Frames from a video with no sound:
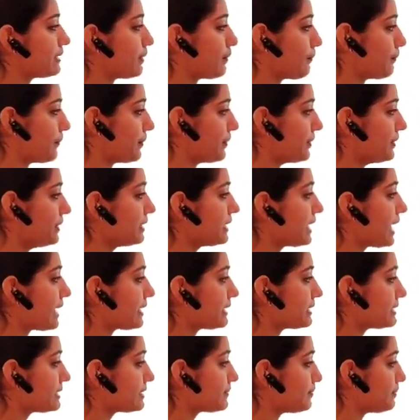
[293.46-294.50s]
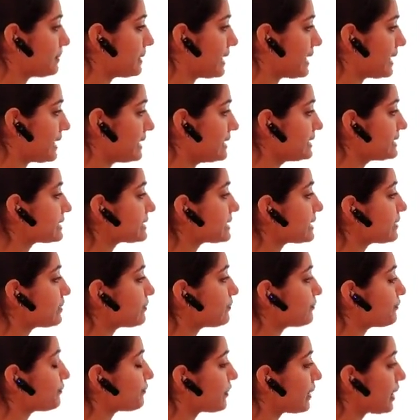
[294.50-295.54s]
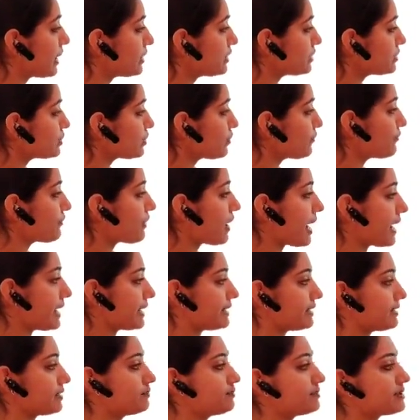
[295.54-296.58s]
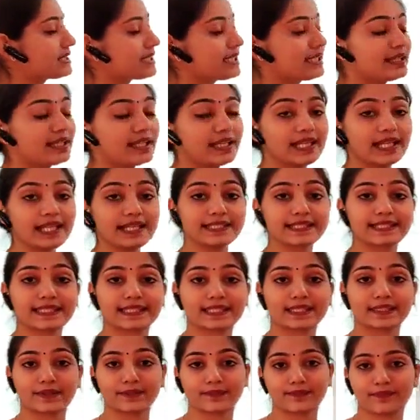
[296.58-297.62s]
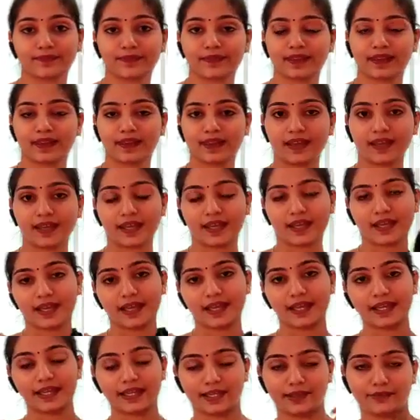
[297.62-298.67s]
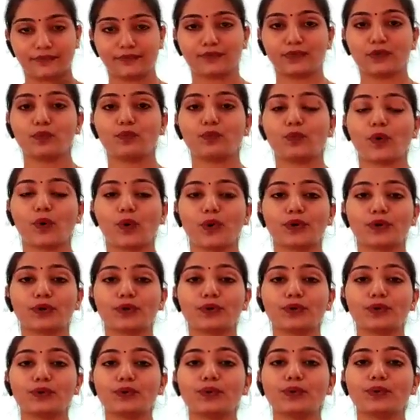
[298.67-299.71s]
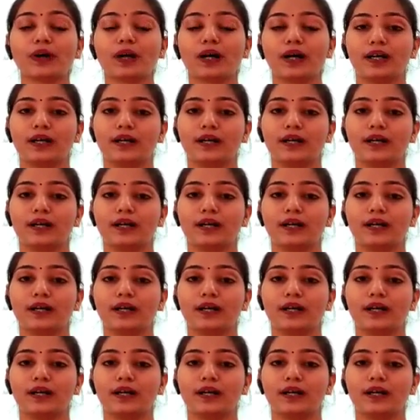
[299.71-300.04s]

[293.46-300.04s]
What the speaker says: symbol that is placed in front of items in a list. If you want to